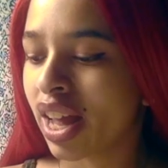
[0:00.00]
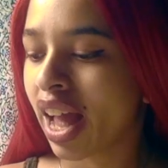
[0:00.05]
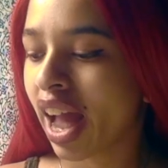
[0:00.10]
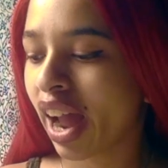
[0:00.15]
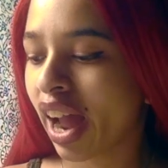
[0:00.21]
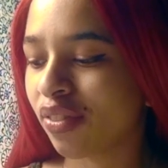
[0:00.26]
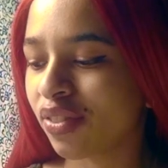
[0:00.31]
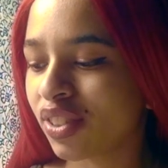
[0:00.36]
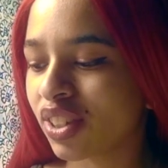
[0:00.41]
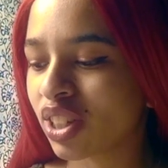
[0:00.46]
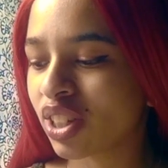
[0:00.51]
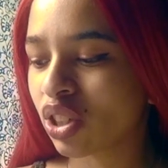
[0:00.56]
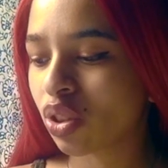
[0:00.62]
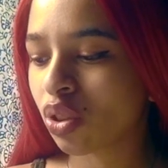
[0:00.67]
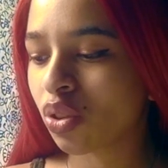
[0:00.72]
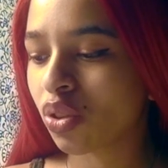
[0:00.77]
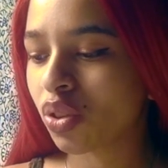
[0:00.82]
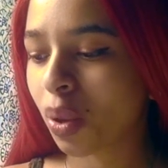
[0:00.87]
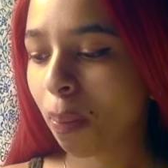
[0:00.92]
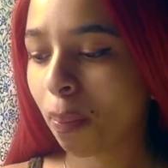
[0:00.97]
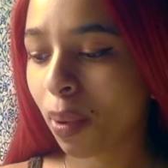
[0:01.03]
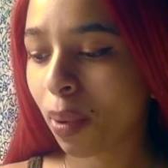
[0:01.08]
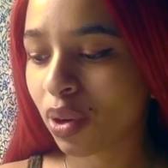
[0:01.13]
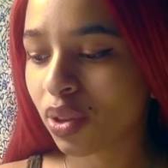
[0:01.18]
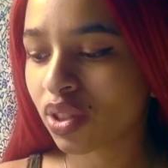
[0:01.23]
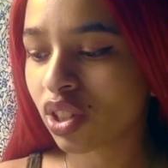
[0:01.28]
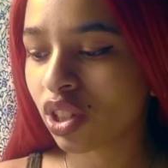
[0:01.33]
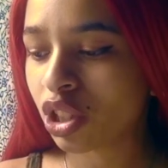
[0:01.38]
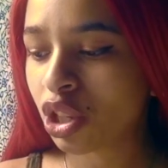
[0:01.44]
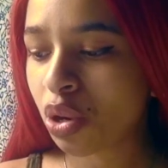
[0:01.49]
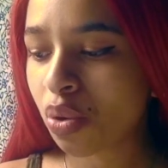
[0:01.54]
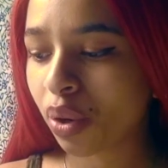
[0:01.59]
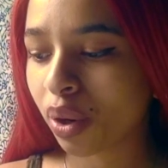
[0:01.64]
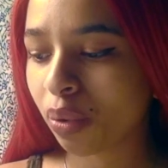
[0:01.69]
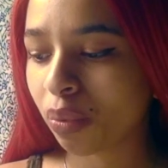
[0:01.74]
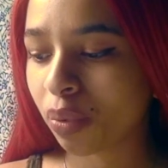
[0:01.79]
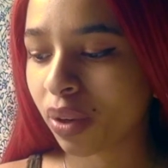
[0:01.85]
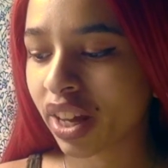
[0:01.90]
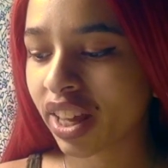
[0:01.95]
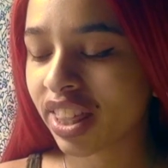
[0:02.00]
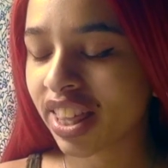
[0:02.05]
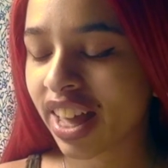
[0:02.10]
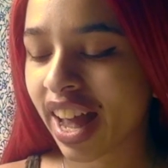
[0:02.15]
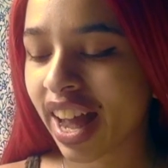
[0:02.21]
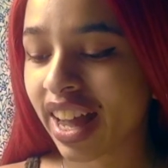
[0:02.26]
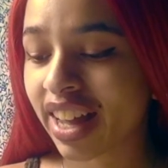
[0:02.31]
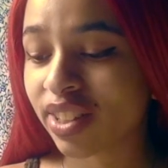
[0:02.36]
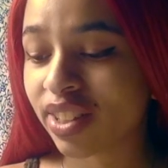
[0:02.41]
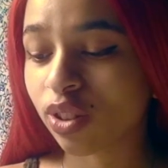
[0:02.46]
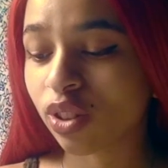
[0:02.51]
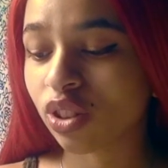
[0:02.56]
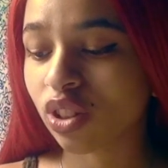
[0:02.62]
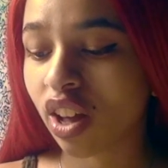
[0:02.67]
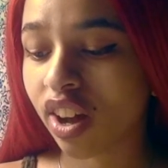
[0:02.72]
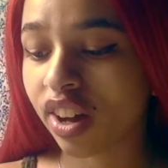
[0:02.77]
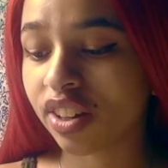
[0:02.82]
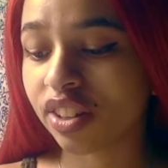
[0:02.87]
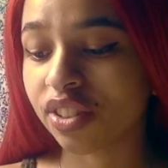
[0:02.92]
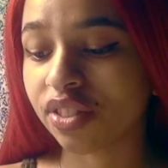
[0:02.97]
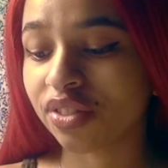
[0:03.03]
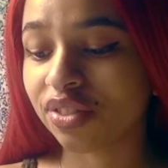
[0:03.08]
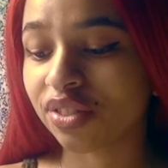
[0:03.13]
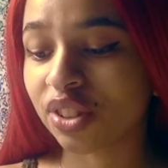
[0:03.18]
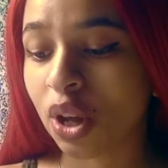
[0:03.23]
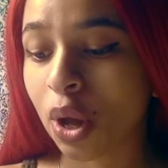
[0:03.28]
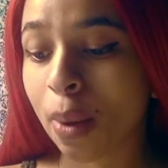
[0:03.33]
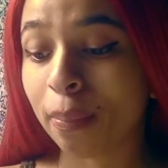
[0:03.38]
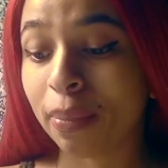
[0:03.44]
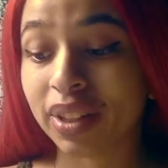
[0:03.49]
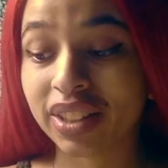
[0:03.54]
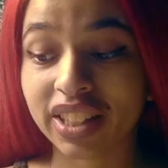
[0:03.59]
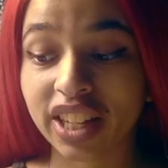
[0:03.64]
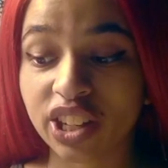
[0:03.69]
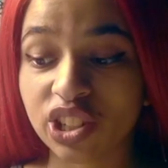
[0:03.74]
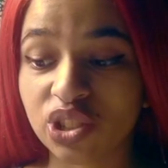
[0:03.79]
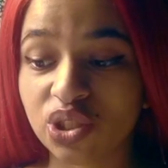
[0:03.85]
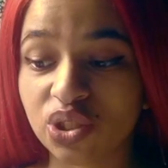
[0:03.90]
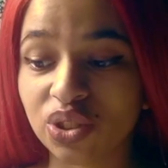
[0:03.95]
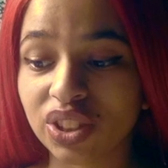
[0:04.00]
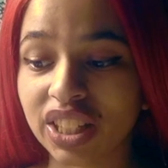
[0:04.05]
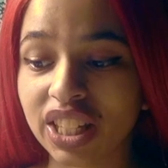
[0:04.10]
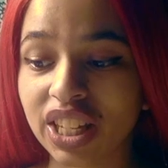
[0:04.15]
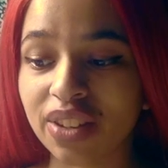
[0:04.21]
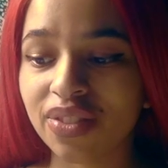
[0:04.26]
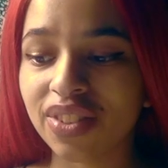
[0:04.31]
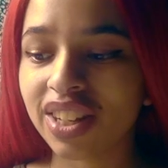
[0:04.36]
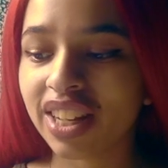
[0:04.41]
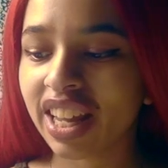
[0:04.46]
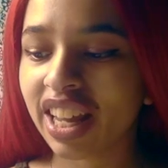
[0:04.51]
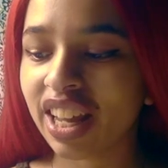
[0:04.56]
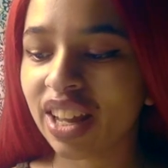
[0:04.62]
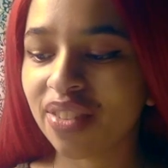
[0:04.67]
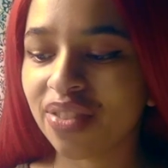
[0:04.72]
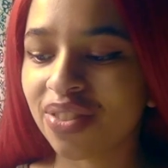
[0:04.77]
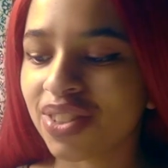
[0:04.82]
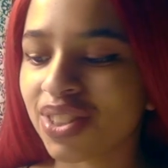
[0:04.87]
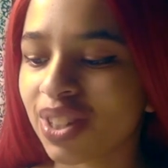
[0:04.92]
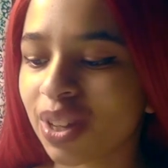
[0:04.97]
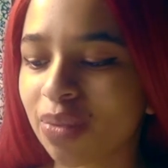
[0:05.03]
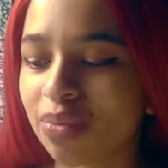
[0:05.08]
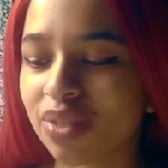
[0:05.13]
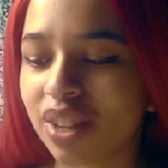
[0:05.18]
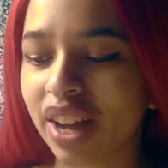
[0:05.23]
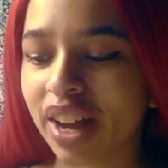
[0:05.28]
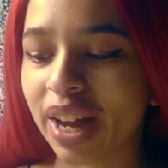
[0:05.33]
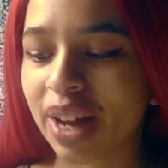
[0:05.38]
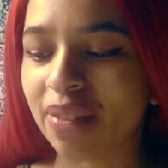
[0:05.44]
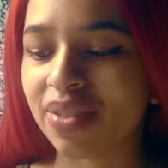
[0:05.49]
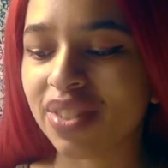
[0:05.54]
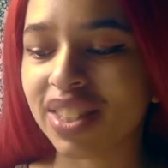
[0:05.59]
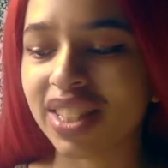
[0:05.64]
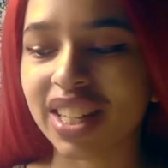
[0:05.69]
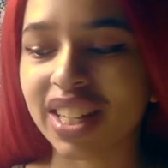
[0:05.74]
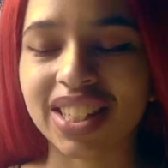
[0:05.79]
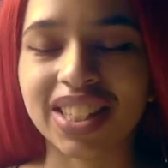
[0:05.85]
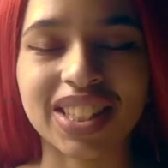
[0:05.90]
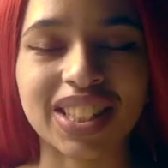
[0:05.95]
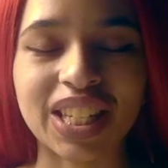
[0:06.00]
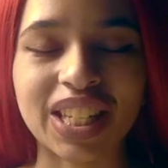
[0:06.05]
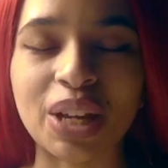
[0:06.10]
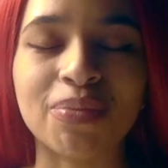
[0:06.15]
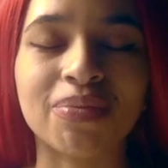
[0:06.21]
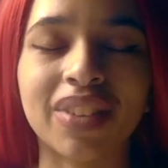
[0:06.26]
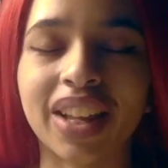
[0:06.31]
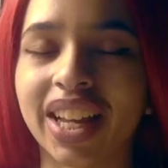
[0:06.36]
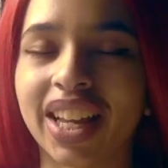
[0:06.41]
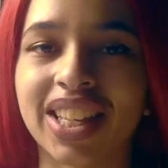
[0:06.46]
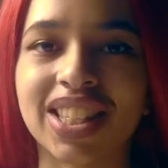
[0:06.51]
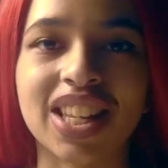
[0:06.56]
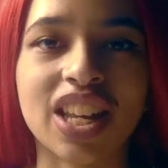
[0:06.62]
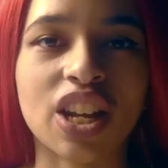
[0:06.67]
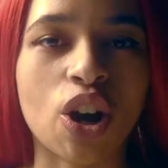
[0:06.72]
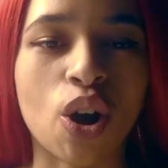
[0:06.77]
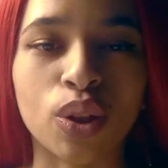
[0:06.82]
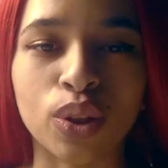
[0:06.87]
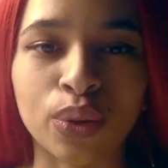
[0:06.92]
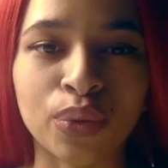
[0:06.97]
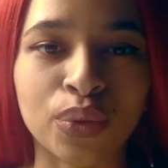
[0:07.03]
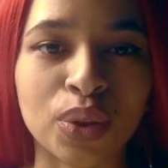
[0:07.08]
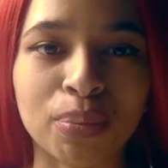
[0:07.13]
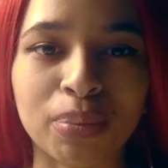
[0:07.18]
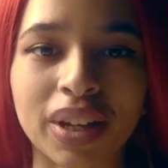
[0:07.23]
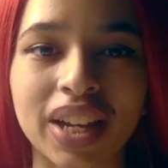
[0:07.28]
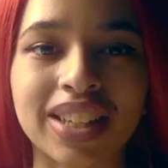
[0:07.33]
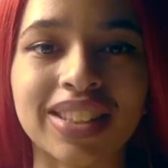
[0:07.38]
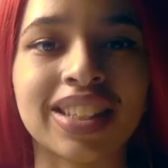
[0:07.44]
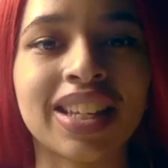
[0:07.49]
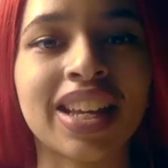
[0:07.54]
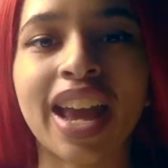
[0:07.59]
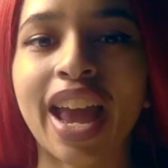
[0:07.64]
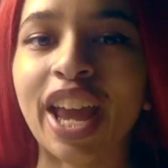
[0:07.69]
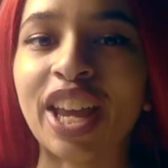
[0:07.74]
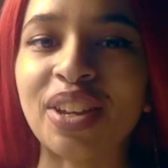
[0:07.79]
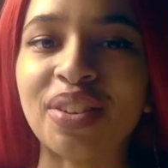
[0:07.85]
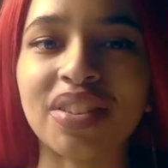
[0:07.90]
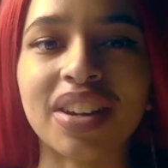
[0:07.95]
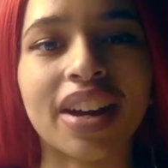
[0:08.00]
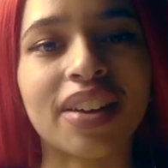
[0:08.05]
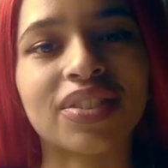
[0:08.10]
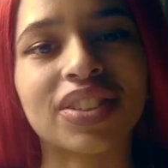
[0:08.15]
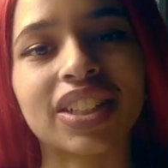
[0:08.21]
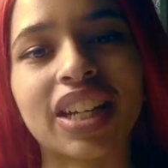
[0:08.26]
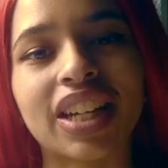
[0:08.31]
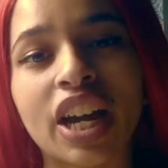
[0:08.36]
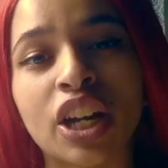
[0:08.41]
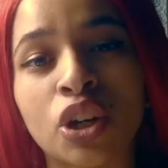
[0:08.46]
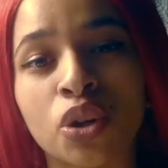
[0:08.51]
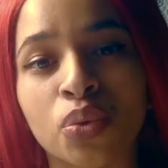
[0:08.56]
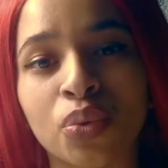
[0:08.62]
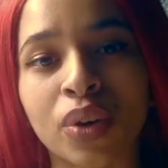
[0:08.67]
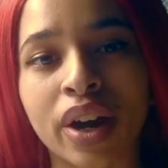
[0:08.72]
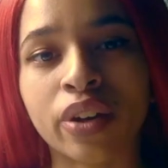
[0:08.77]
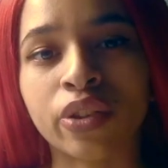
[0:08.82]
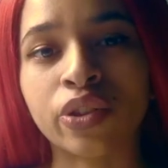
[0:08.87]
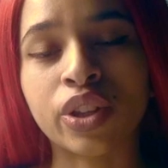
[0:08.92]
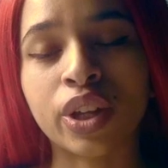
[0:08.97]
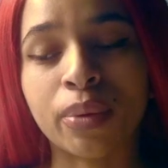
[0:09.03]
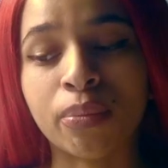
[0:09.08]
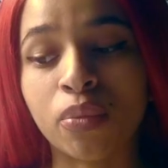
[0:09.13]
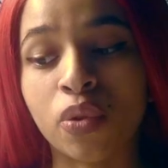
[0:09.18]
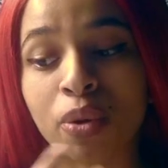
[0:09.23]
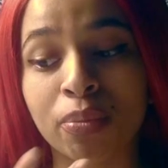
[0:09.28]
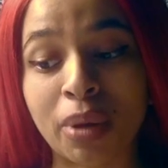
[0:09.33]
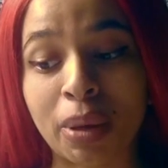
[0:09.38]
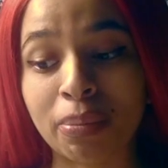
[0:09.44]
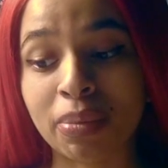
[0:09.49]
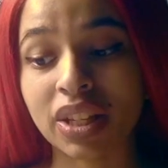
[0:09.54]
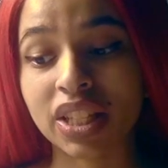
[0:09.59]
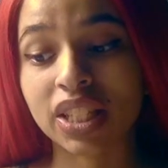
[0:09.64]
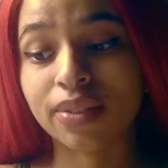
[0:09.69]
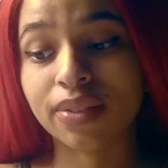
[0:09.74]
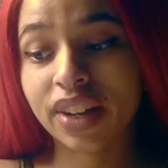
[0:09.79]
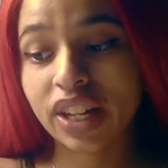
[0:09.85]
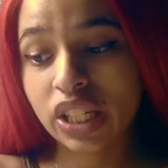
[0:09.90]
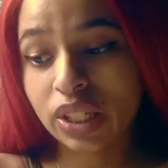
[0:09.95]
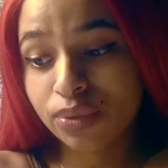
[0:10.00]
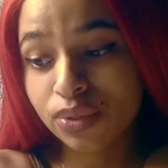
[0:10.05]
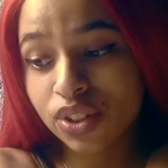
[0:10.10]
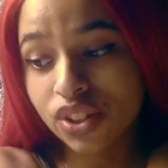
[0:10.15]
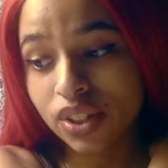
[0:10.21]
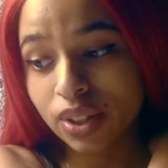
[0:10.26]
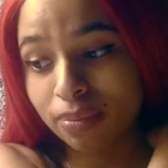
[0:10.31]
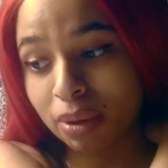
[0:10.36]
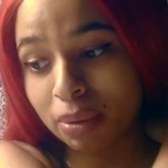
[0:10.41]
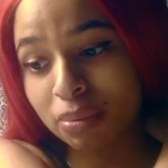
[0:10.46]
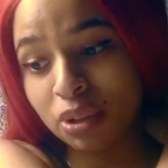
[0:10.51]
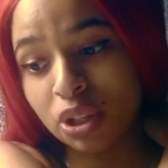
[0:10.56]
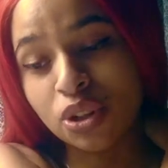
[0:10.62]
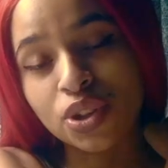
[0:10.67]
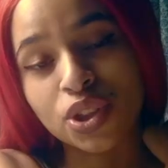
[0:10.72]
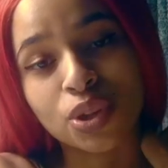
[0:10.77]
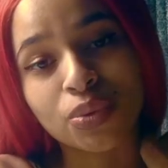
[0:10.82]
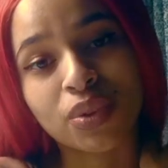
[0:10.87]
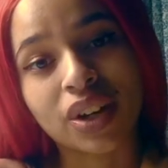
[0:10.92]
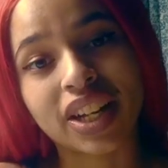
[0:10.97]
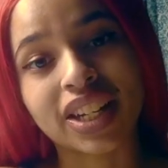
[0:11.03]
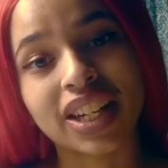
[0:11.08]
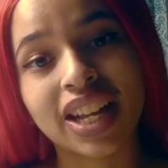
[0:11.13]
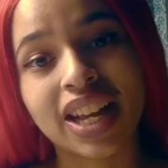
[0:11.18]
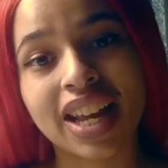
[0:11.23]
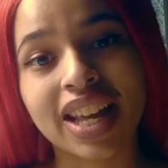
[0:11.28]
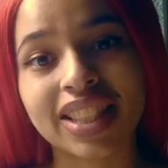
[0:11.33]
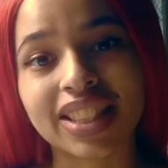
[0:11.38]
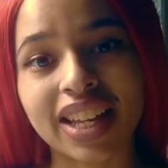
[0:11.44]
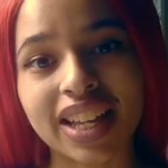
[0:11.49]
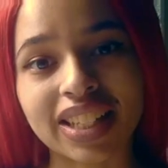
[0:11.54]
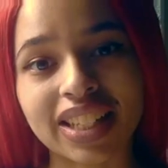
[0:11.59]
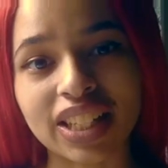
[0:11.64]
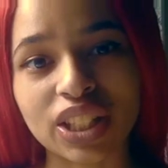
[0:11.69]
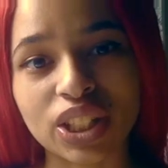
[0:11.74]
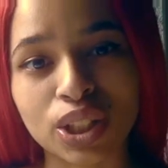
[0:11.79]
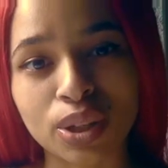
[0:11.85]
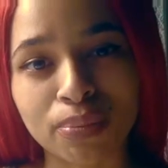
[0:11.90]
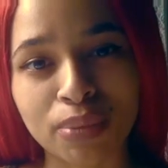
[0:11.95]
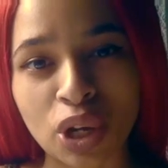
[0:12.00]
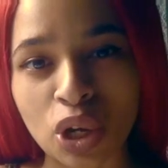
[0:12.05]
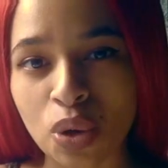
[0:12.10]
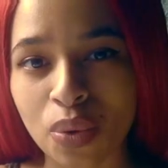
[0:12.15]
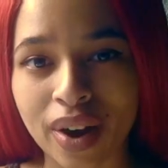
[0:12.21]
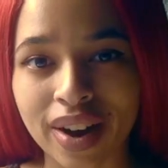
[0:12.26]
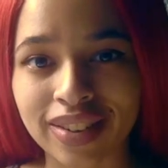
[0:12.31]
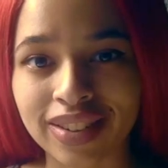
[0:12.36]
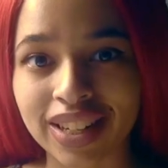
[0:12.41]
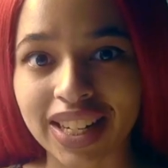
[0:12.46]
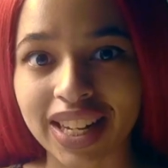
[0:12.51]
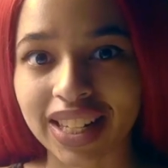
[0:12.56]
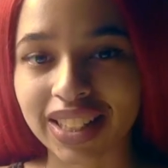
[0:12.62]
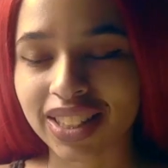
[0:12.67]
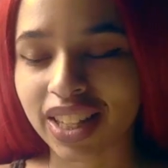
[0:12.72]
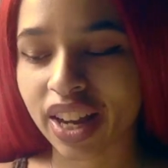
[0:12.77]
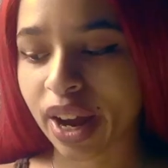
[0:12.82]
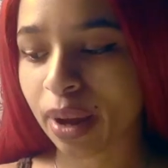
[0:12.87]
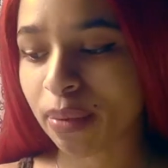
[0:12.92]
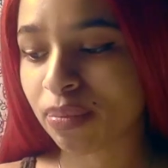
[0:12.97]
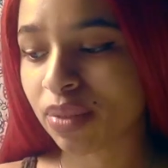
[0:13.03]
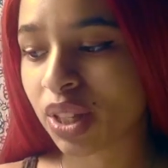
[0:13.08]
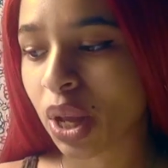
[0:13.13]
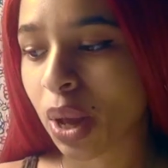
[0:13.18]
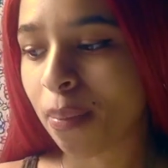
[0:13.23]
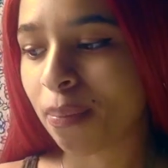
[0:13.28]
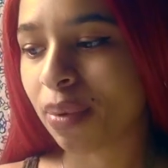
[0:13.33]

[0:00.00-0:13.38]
I feel as though the person you are with has a lot of potential, even if sometimes they seem, like I said, all over the place and you have to kind of ground them. Or maybe it's vice versa. Maybe you're the one that needs to be grounded at times.